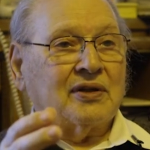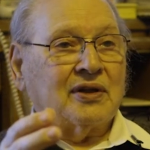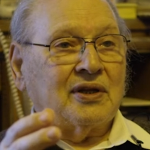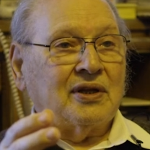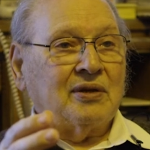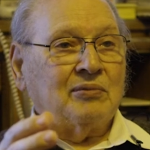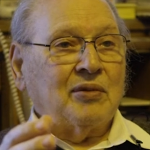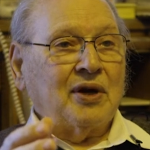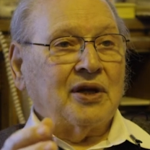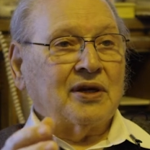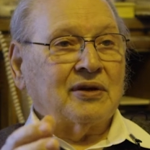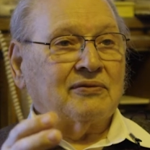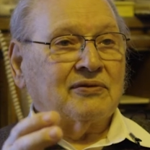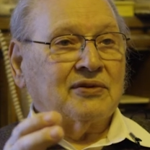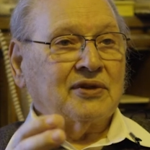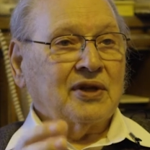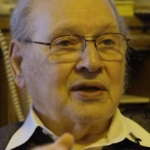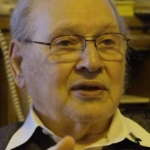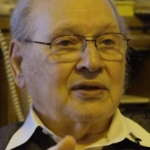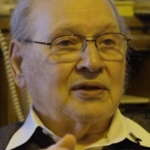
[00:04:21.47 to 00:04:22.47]
that he might have
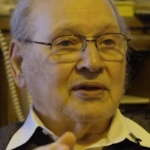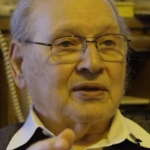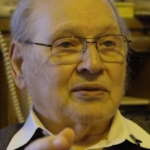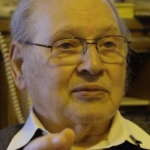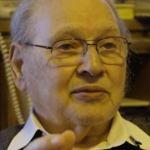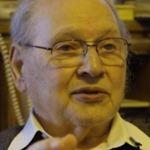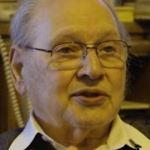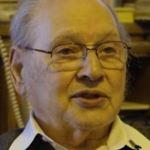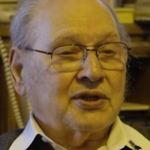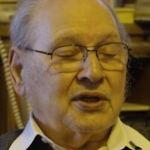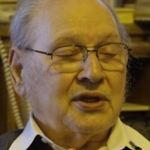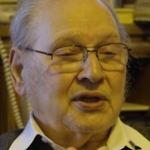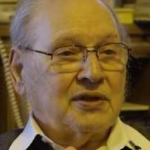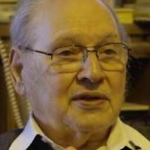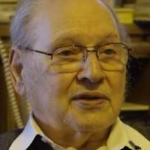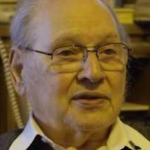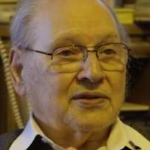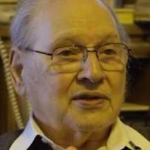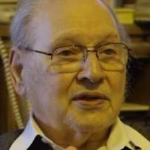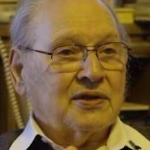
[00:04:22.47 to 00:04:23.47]
done to the
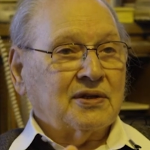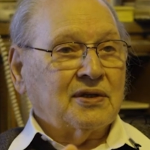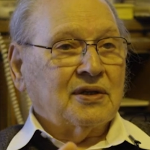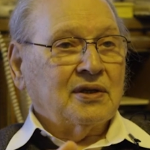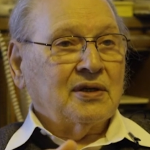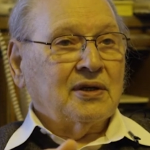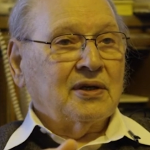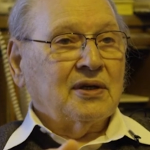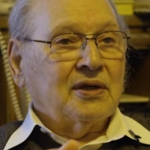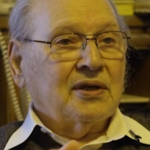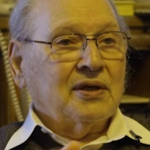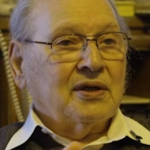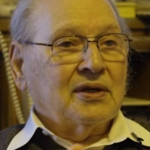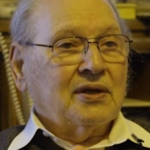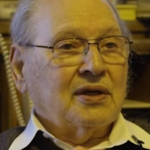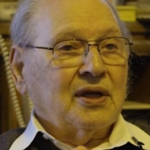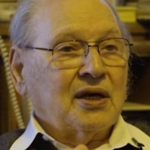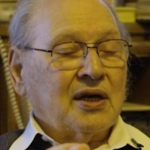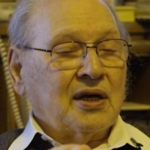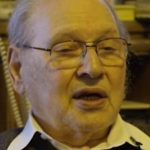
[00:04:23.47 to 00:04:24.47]
machines
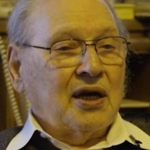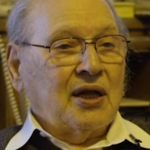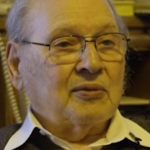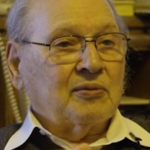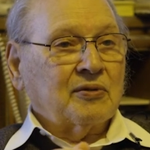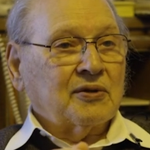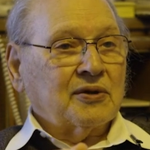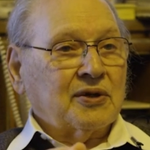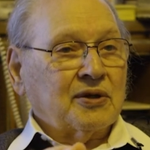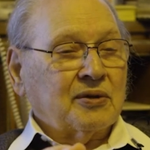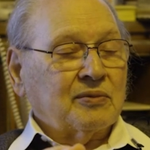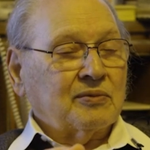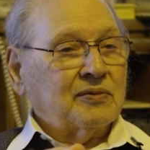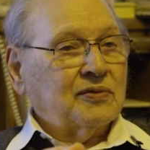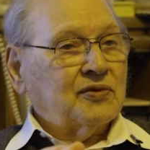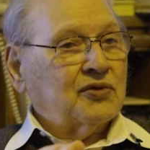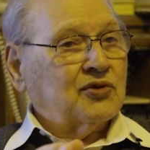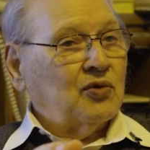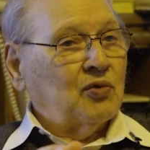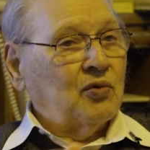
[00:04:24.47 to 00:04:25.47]
that enabled him
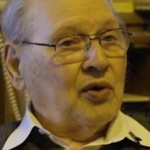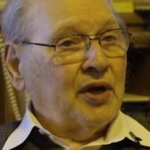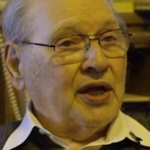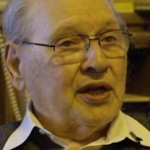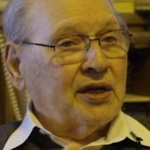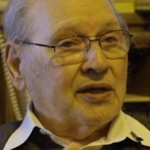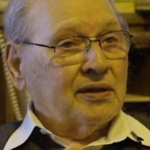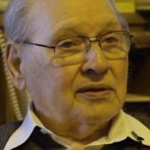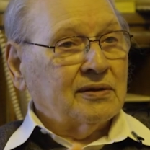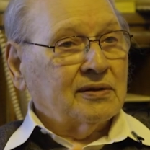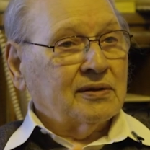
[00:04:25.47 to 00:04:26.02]
to win.